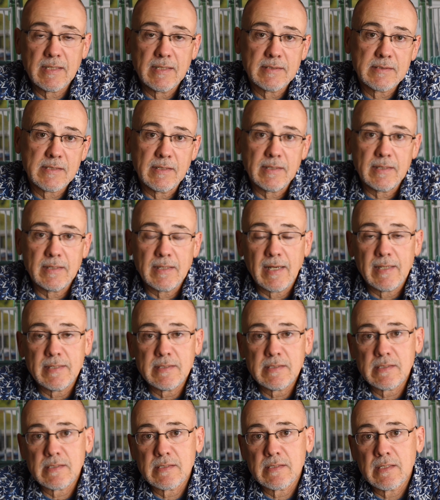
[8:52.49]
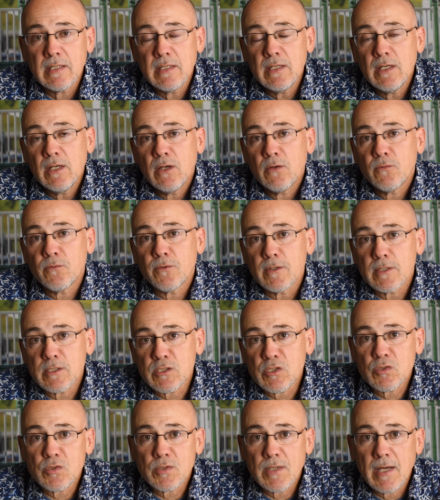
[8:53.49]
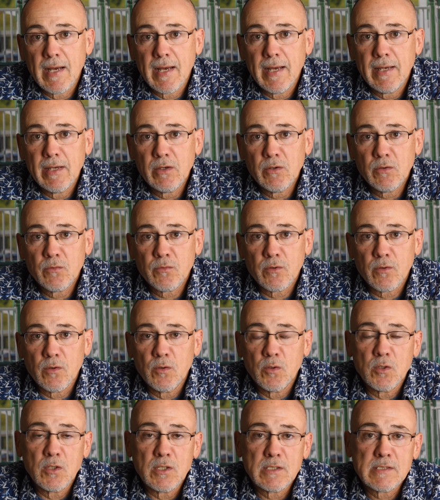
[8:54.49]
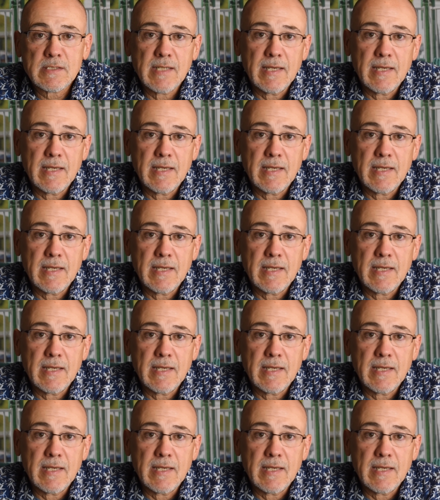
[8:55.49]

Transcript: That's a nice first try for the horse.